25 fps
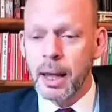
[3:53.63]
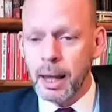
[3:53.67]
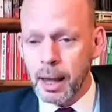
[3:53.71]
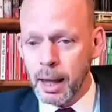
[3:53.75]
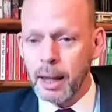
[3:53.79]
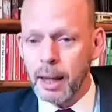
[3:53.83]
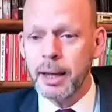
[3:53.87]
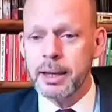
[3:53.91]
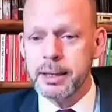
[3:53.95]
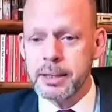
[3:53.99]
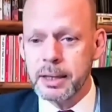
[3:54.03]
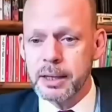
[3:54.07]

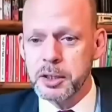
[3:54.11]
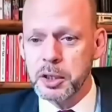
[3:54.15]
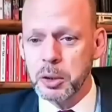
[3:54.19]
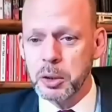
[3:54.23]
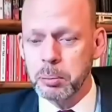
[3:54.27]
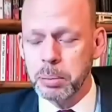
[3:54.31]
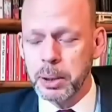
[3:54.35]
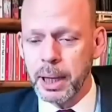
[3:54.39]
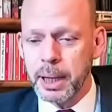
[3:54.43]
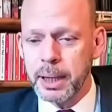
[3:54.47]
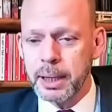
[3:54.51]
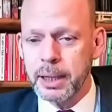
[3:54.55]
I, Daniel
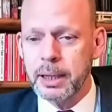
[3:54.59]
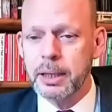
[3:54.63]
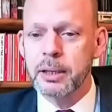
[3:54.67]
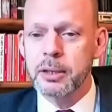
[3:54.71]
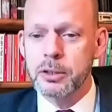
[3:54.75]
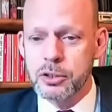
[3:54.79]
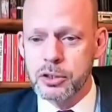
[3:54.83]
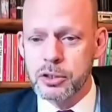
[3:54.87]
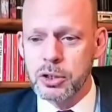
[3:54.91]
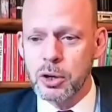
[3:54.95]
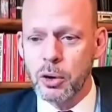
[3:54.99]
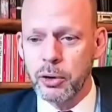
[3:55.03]
Blake,
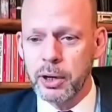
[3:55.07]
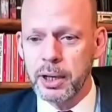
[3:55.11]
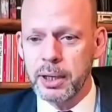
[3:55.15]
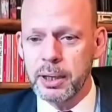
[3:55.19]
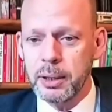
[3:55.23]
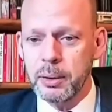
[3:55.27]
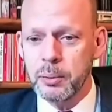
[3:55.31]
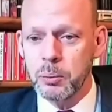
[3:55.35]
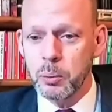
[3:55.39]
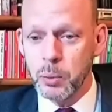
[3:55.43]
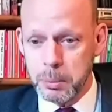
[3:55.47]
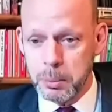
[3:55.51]

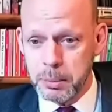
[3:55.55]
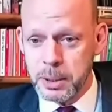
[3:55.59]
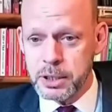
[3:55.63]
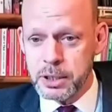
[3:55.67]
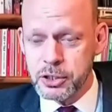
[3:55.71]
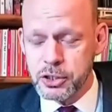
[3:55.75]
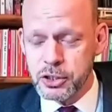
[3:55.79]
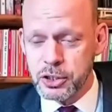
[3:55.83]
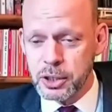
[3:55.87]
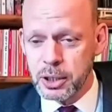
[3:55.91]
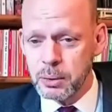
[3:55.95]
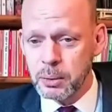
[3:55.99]
Sorry We
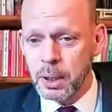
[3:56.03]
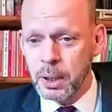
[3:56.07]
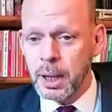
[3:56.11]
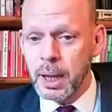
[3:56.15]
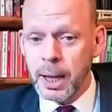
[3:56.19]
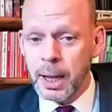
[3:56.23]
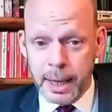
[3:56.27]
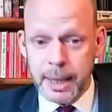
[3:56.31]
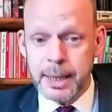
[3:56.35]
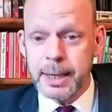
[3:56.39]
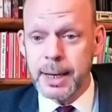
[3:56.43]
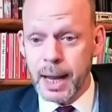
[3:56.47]
Missed You,
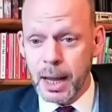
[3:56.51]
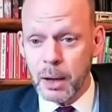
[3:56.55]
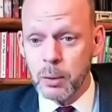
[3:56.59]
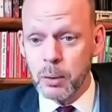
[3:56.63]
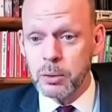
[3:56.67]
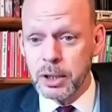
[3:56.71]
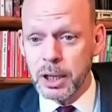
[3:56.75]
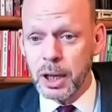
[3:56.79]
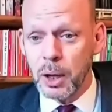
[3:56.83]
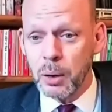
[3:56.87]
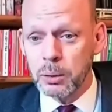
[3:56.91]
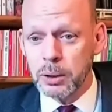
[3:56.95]
and now
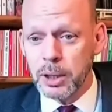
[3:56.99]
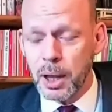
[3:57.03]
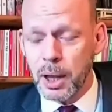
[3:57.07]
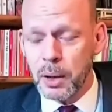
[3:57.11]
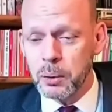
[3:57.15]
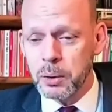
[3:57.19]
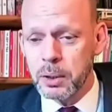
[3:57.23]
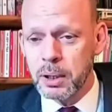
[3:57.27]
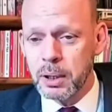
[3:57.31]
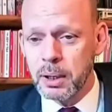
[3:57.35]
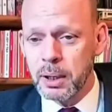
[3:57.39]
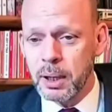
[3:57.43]
The Old Oak.